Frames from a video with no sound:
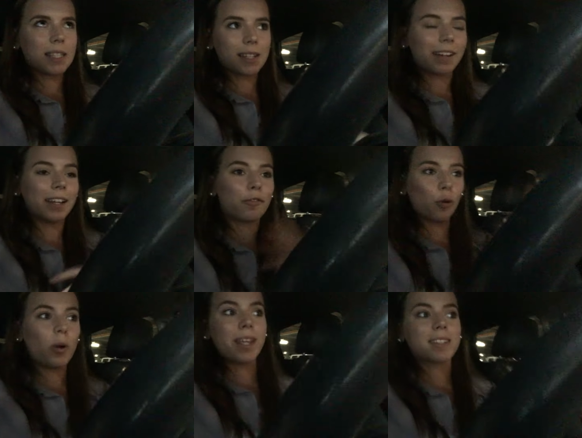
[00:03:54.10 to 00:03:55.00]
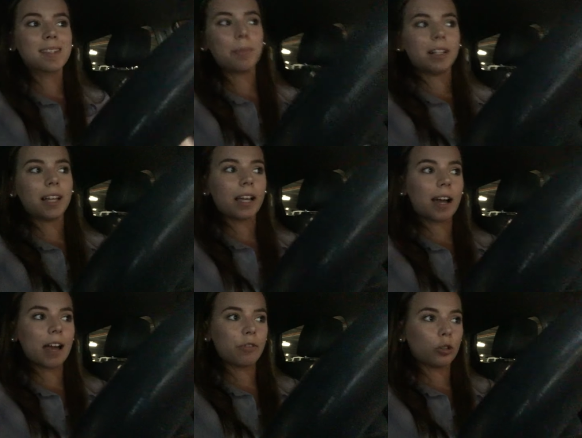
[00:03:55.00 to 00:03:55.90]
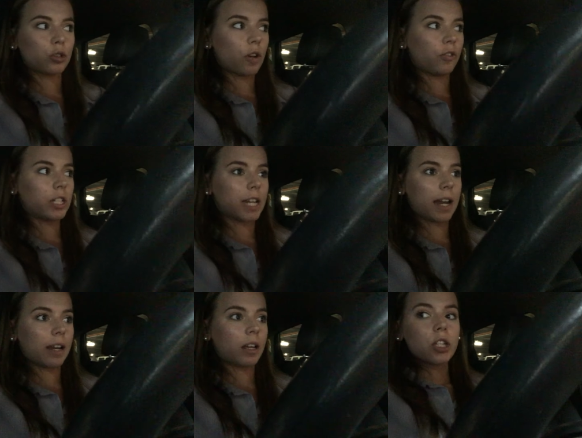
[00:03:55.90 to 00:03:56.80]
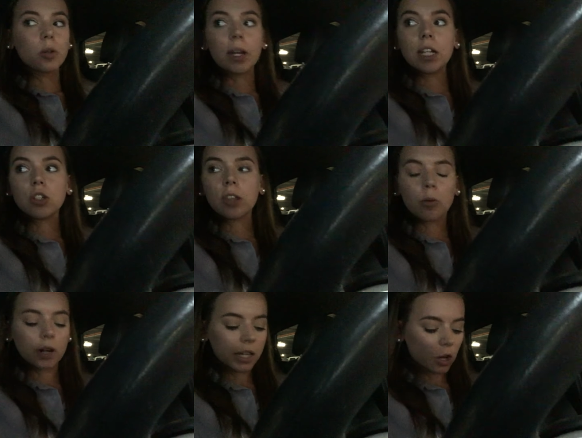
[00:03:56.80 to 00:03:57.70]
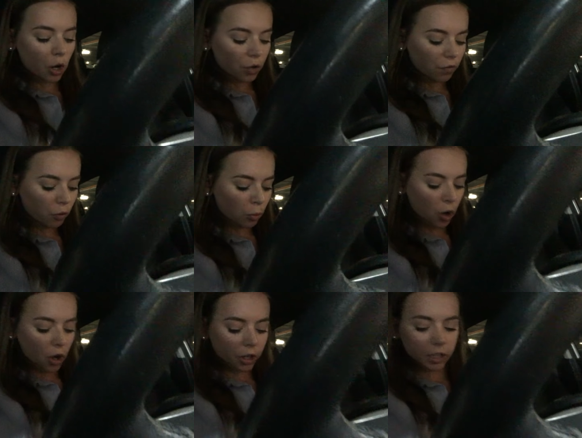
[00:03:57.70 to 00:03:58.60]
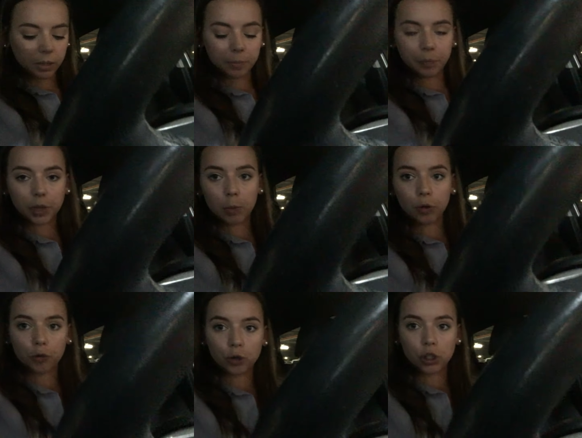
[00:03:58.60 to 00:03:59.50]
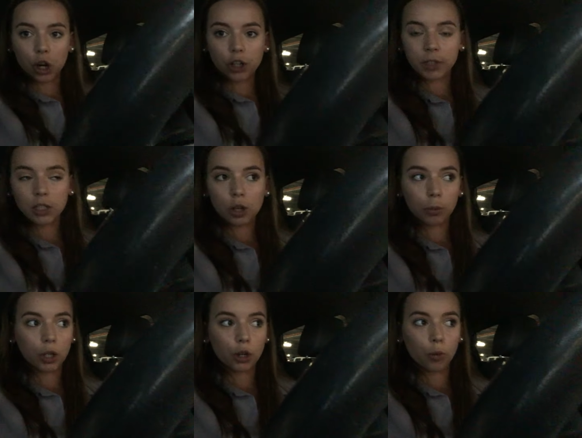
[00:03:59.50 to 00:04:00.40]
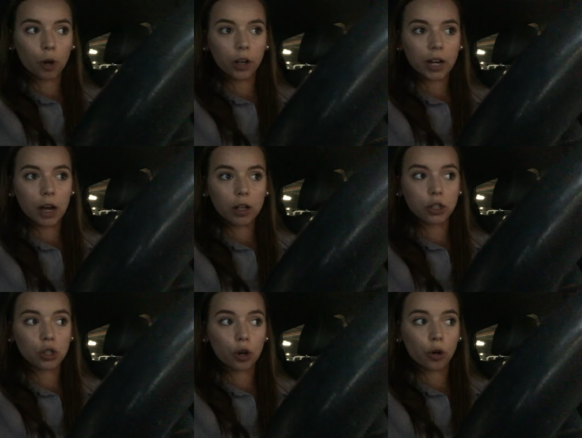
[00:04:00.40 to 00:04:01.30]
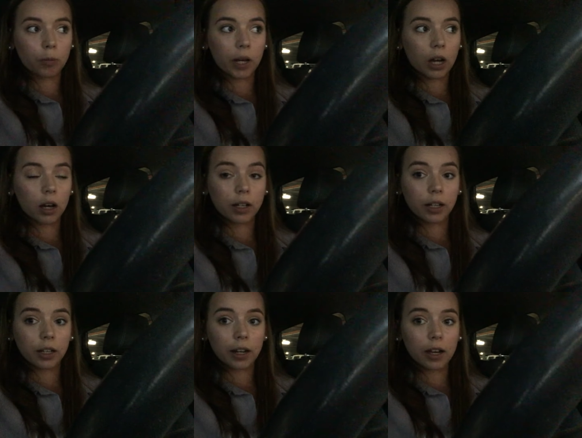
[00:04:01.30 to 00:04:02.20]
studying for weeks, but like I haven't looked over it today. So I need to do that when I get home from work before church. So I'm gonna go to work now. It's so hot in my car, I need to get